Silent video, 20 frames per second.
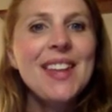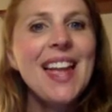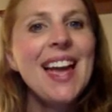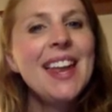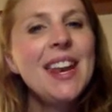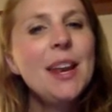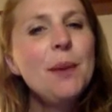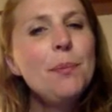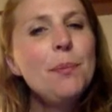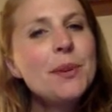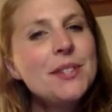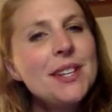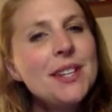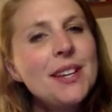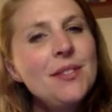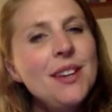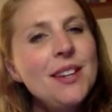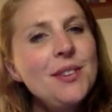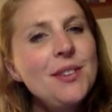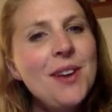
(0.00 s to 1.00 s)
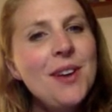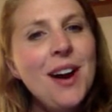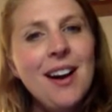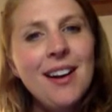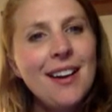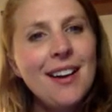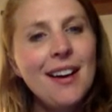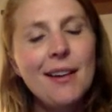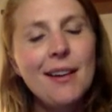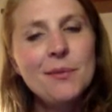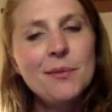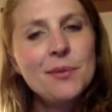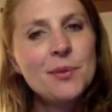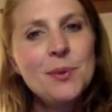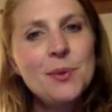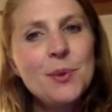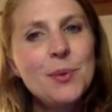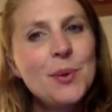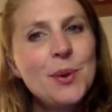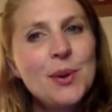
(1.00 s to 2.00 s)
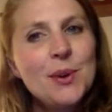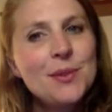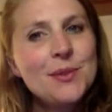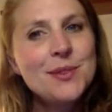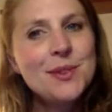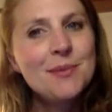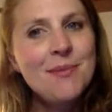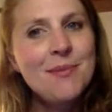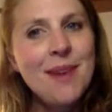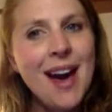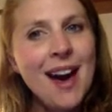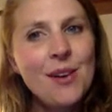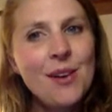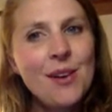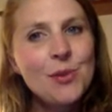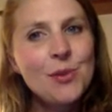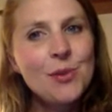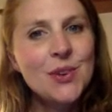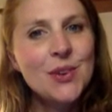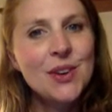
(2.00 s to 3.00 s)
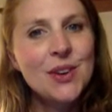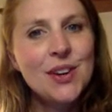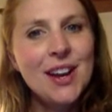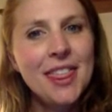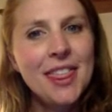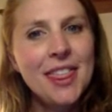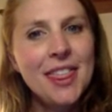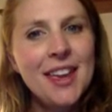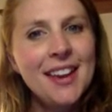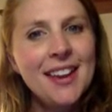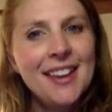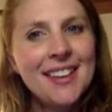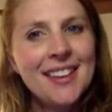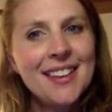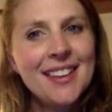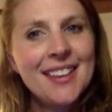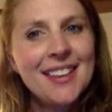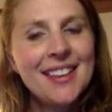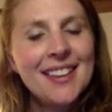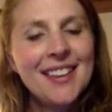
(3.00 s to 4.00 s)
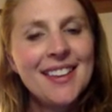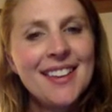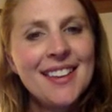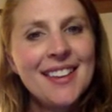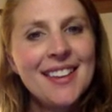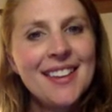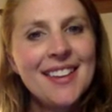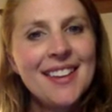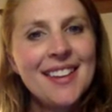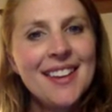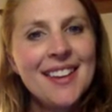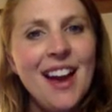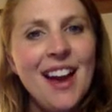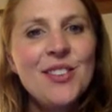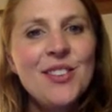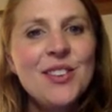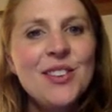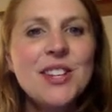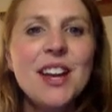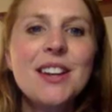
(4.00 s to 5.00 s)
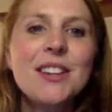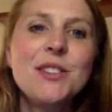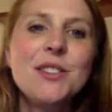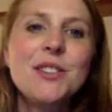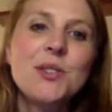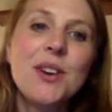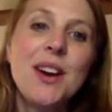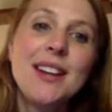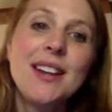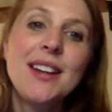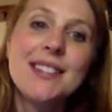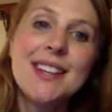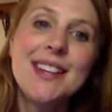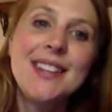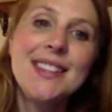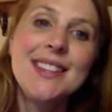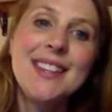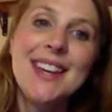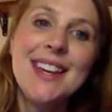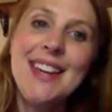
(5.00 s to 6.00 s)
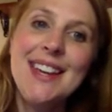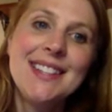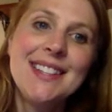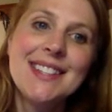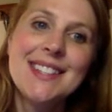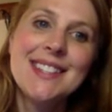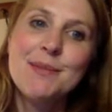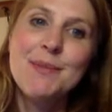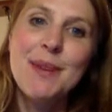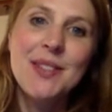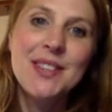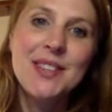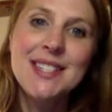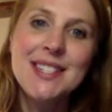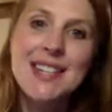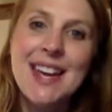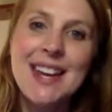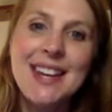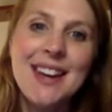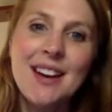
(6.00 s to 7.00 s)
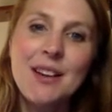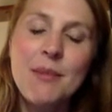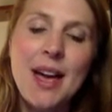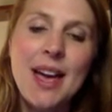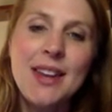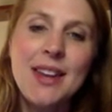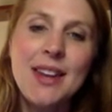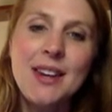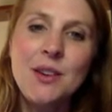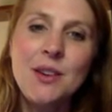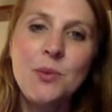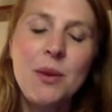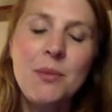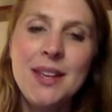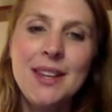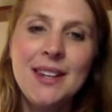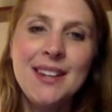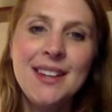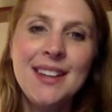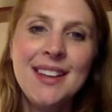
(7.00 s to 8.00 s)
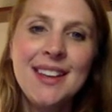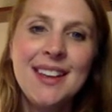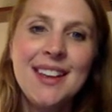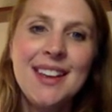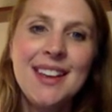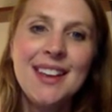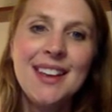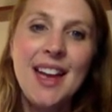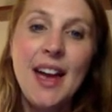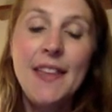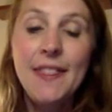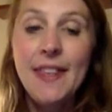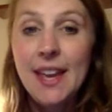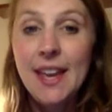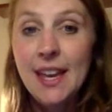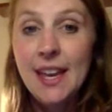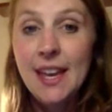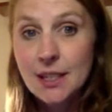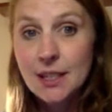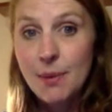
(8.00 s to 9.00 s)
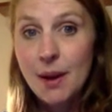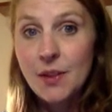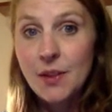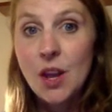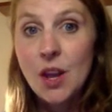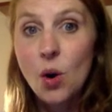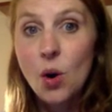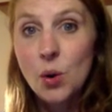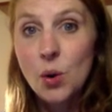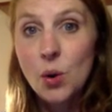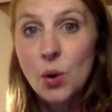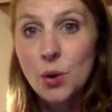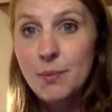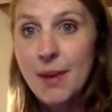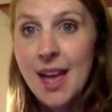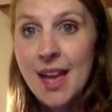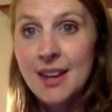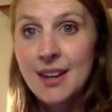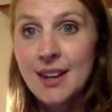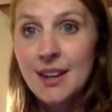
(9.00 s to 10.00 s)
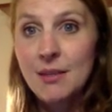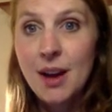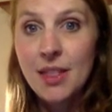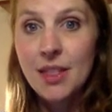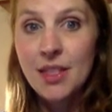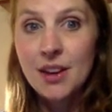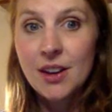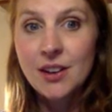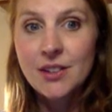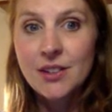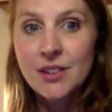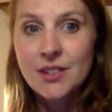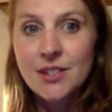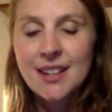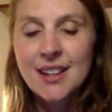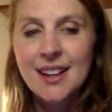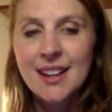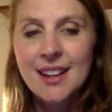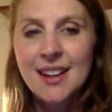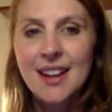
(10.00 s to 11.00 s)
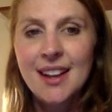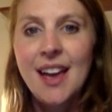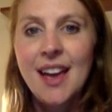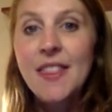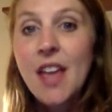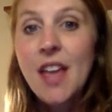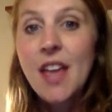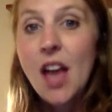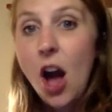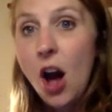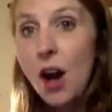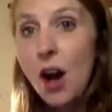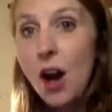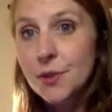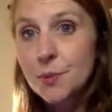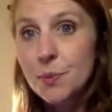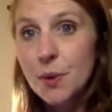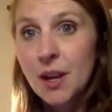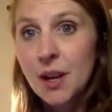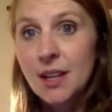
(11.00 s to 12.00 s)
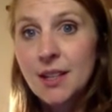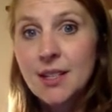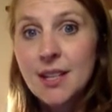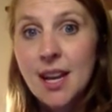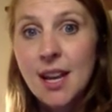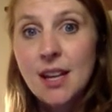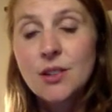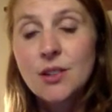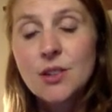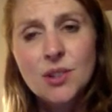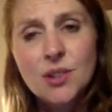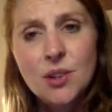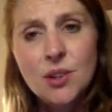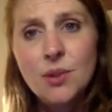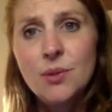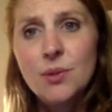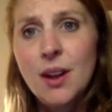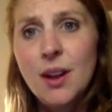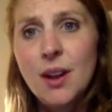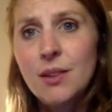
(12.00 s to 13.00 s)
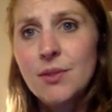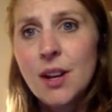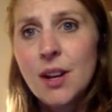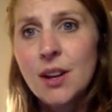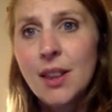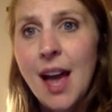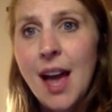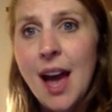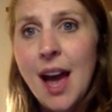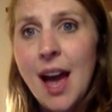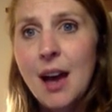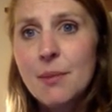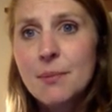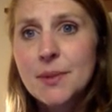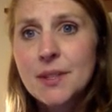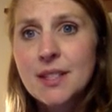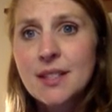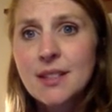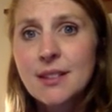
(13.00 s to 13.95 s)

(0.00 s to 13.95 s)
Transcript: And I perceive they do not come from the roofs of mouths for nothing. I wish I could translate the hints about the dead young men and women, and the hints about the old men and mothers, and the offspring taken soon out of their laps.